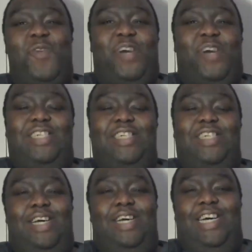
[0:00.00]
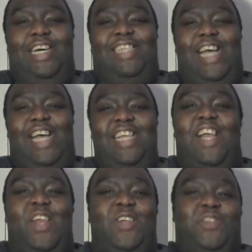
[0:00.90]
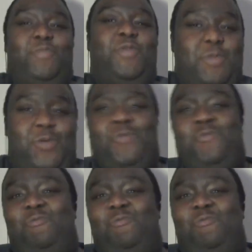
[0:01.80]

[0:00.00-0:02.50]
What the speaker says: of mine. Danny, say hello to the people.